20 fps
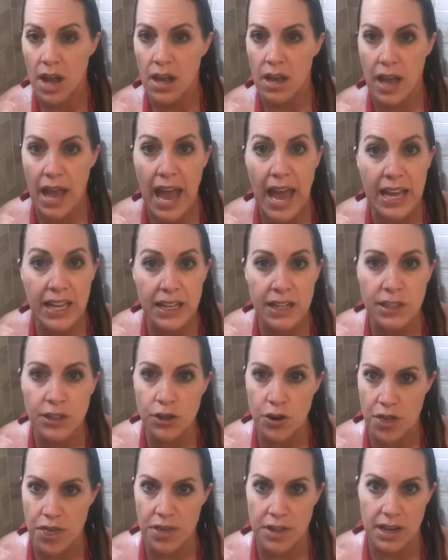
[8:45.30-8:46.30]
hating your
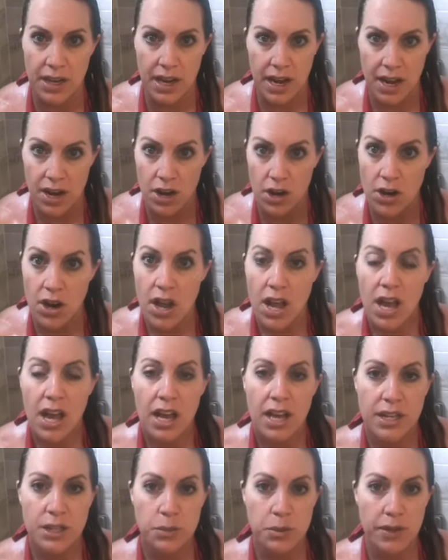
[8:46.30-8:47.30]
thinning hair,
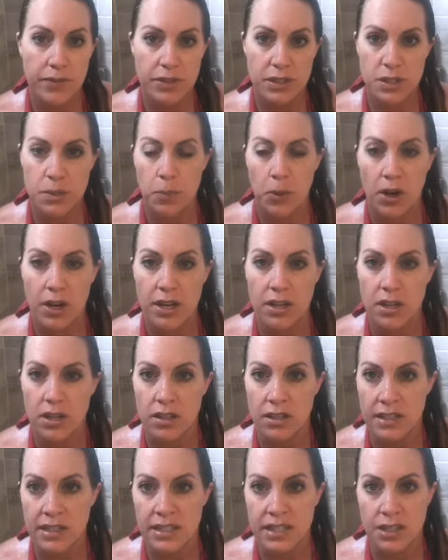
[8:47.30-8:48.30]
is we have a spray called
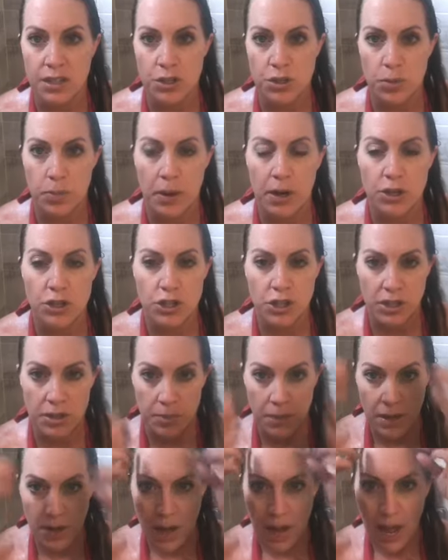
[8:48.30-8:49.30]
Intense Repair
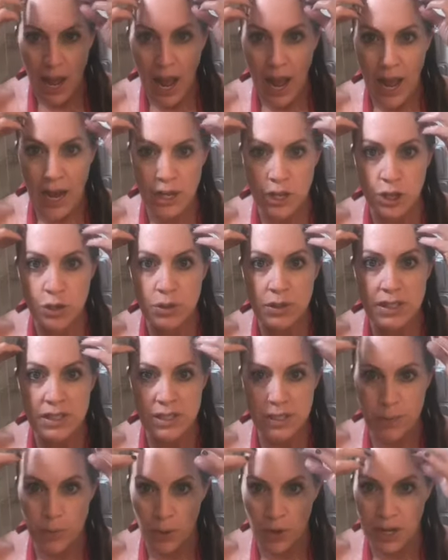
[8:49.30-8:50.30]
Treatment, and you can
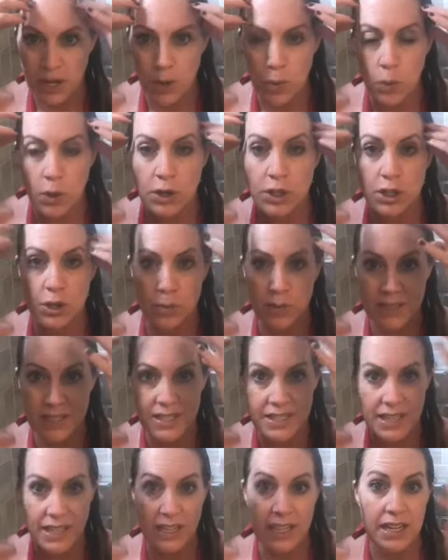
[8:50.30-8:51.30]
spray it where you're
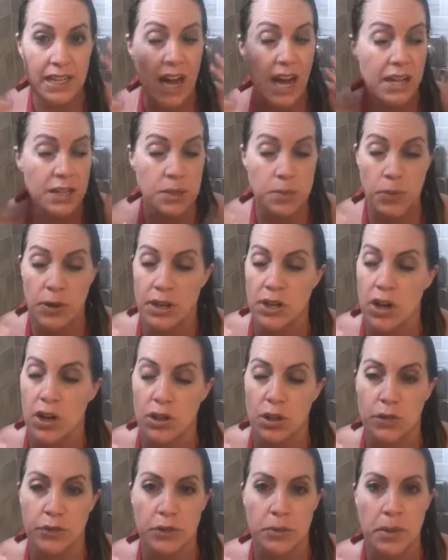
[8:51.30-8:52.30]
receding. I spray it all
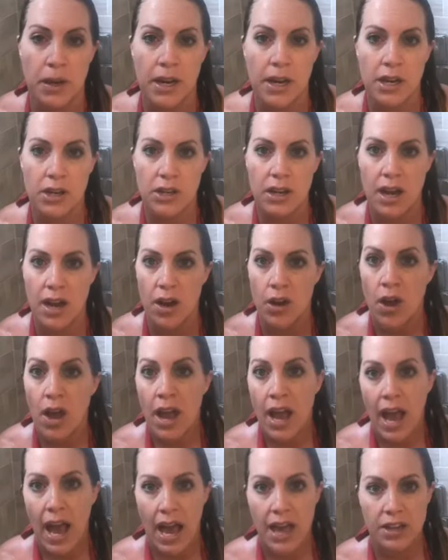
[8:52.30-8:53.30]
over my hair now,
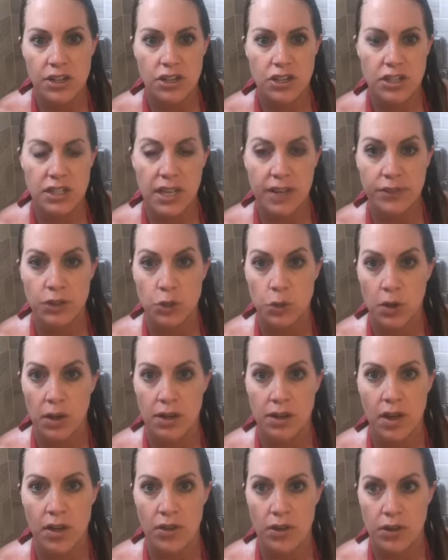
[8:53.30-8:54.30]
and it just gives you
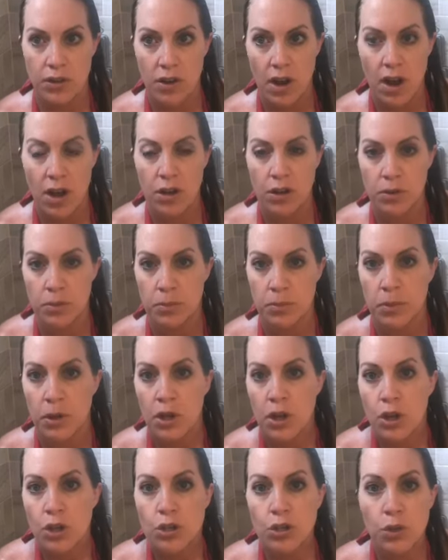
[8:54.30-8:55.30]
another
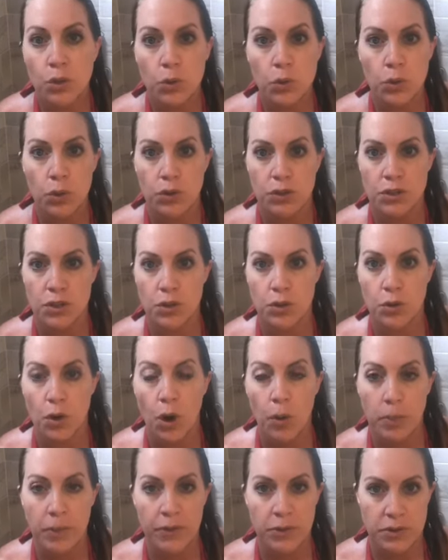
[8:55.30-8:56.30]
tool to
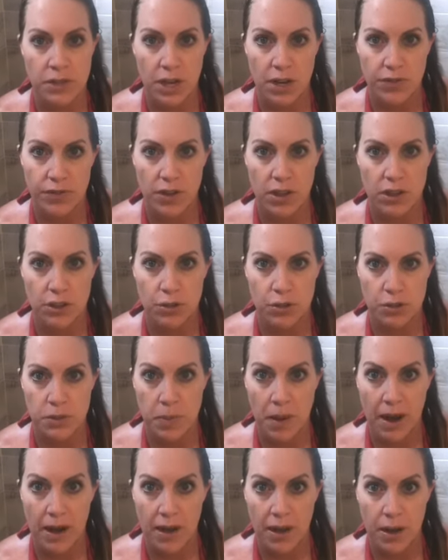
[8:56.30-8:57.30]
open those hair follicles
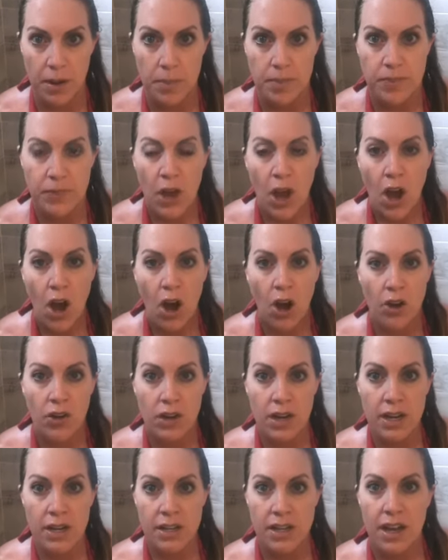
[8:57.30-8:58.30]
back up. All
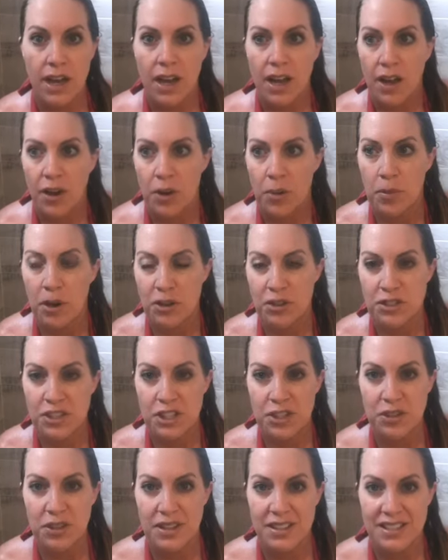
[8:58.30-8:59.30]
right, I'll see
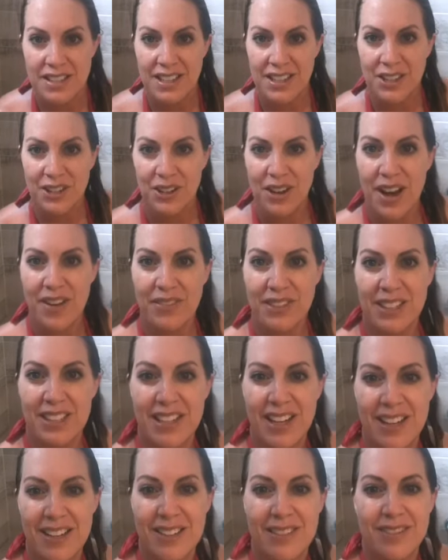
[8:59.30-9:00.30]
you guys later. Have a good day.